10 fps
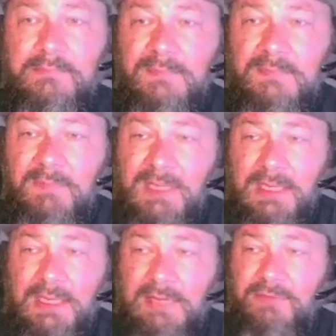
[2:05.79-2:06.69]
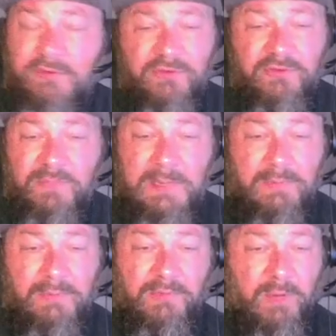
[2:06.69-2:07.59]
because it's just people
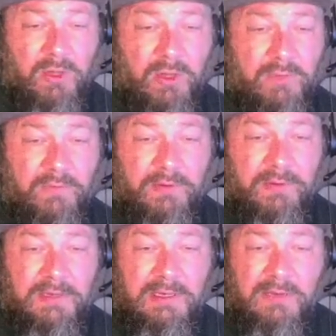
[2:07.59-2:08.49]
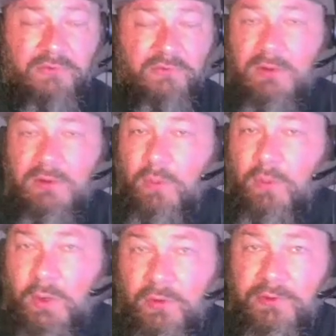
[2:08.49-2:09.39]
from all over the country or
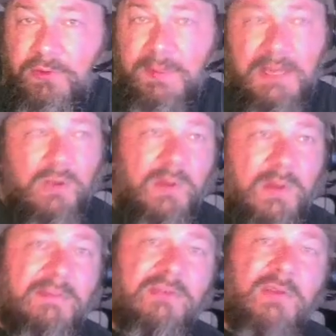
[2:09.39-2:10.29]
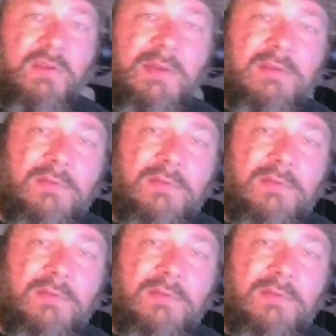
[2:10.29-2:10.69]
world, depending on what event you're going to.